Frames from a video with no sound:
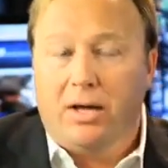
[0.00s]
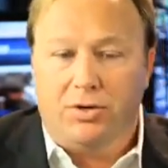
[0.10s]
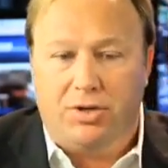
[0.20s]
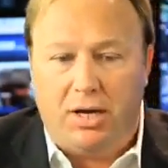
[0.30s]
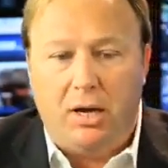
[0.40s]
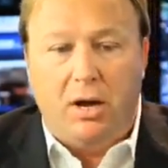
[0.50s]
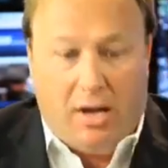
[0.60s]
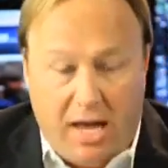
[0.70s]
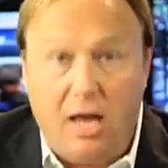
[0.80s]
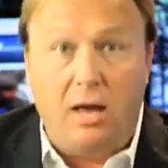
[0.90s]
You see,
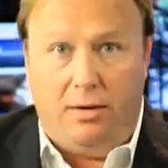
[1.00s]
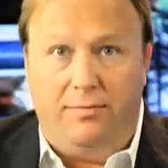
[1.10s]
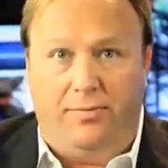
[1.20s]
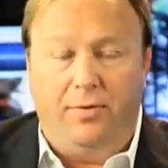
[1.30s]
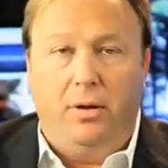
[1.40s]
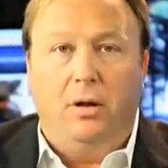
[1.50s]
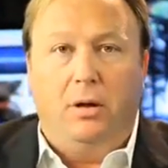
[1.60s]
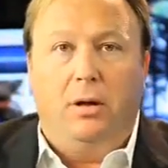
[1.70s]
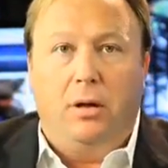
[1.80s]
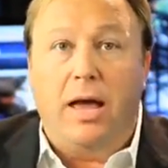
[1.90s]
if
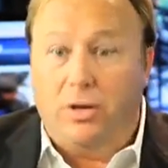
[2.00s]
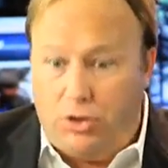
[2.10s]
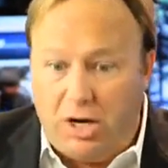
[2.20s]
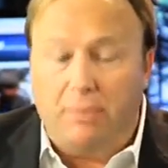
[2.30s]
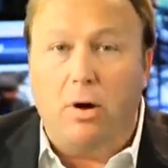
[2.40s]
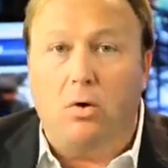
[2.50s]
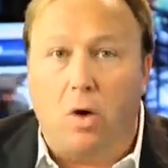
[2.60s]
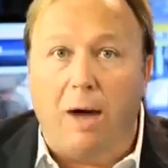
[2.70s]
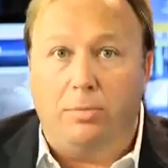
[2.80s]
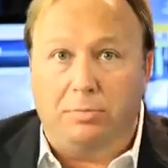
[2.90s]
a GMO
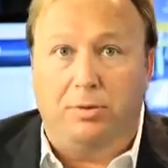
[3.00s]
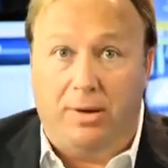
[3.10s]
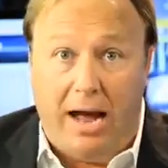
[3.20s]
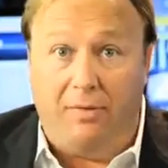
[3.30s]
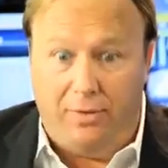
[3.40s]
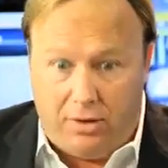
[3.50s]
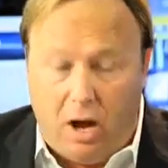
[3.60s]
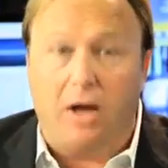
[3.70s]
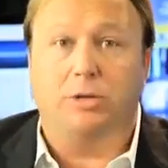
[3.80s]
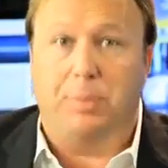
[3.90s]
crop was put out that
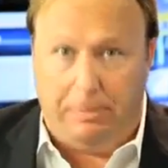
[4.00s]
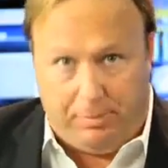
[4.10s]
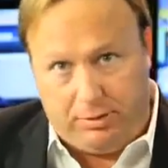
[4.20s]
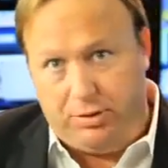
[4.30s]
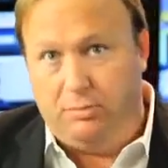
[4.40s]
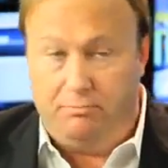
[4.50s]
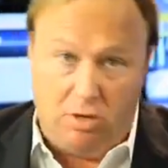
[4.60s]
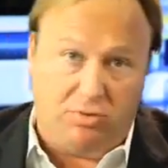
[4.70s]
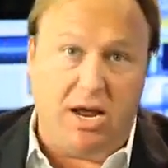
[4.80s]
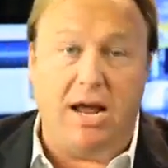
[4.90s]
caused people to
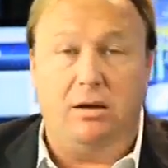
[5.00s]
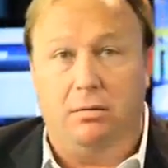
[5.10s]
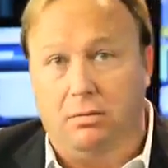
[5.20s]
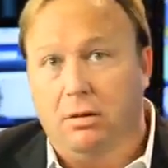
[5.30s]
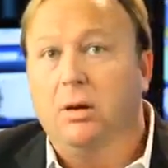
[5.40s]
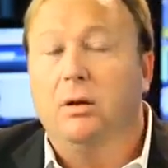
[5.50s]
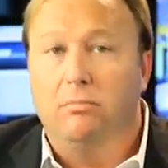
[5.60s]
mutate and